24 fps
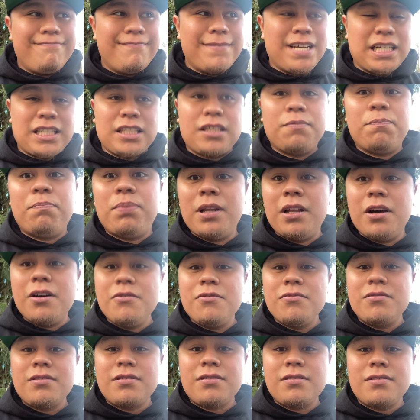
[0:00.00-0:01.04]

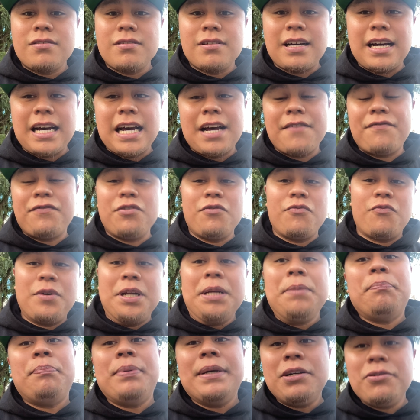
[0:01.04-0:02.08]
explodes i have to
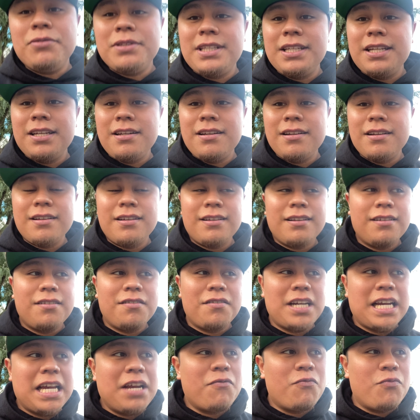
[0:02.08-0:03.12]
rebuild it
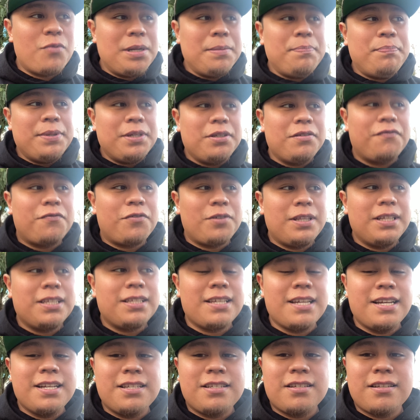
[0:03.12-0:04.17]
it rebuilt for this
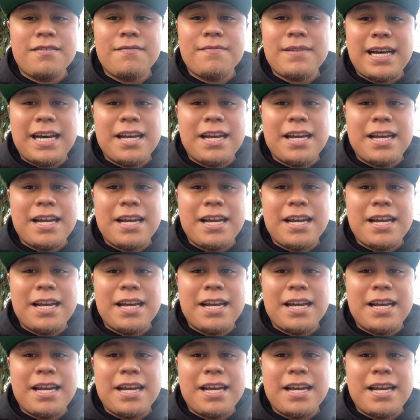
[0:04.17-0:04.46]
engine.